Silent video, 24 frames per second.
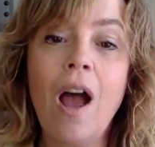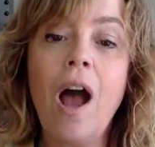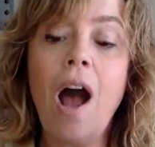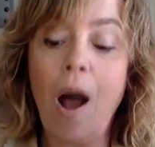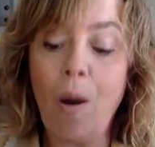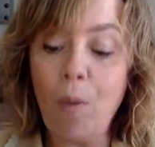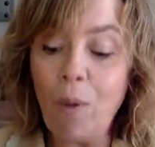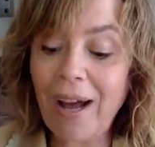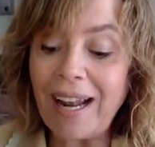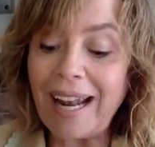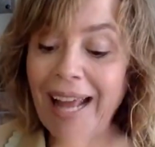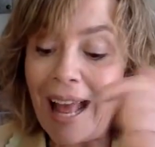I
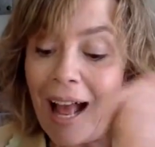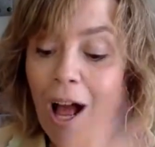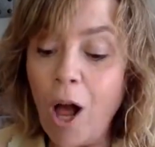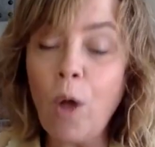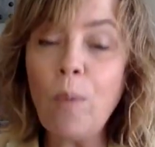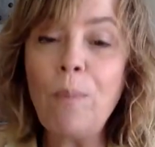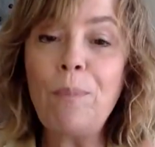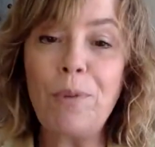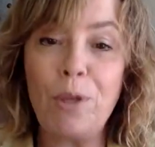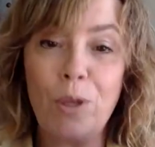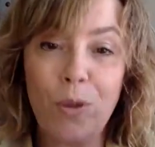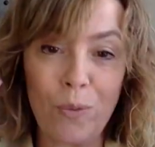want to
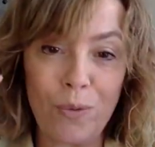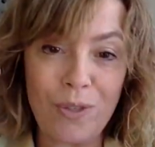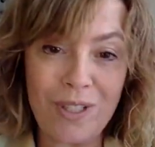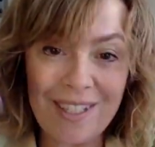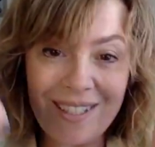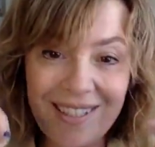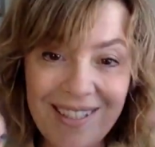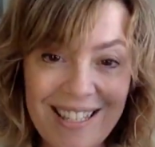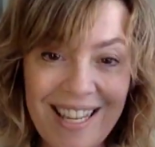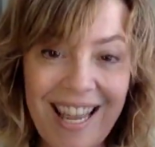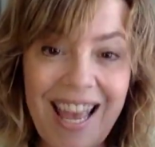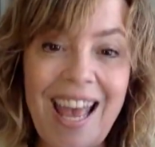help you
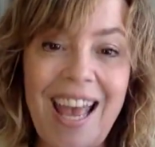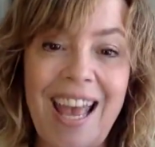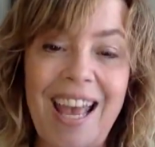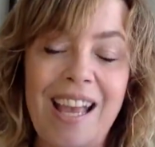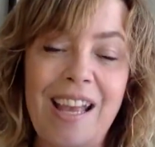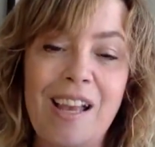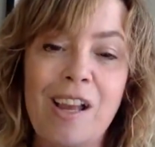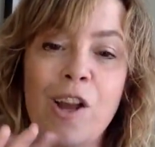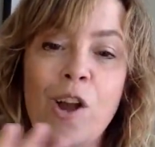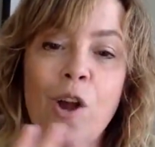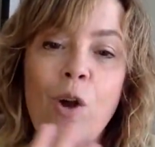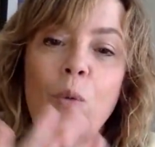
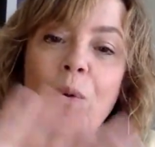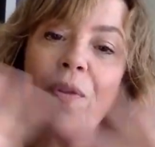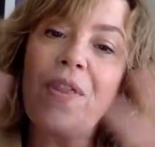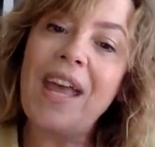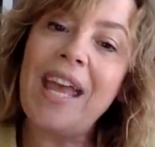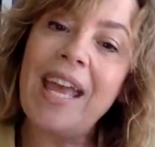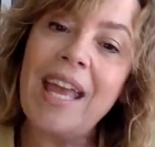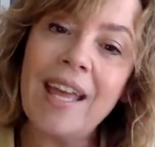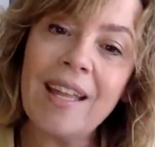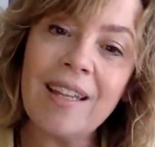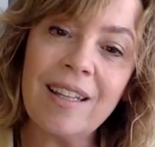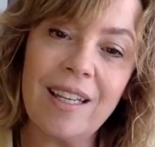today with
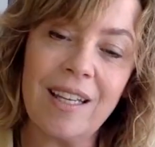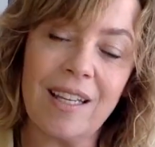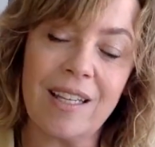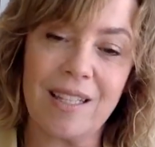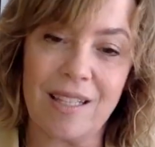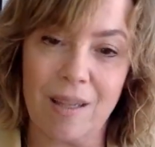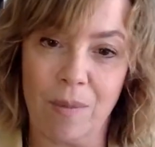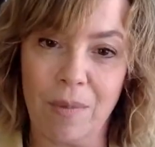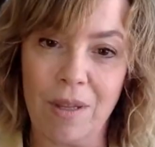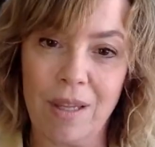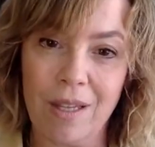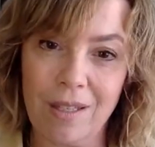handling
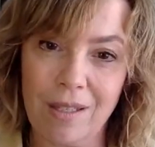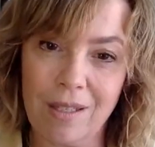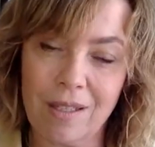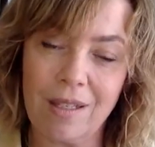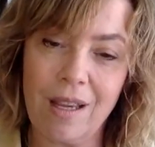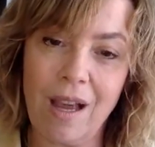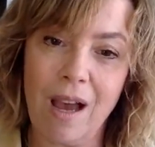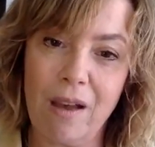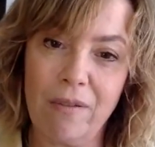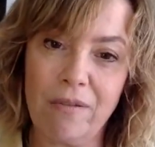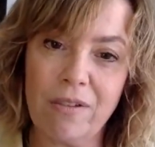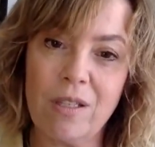some of this stuff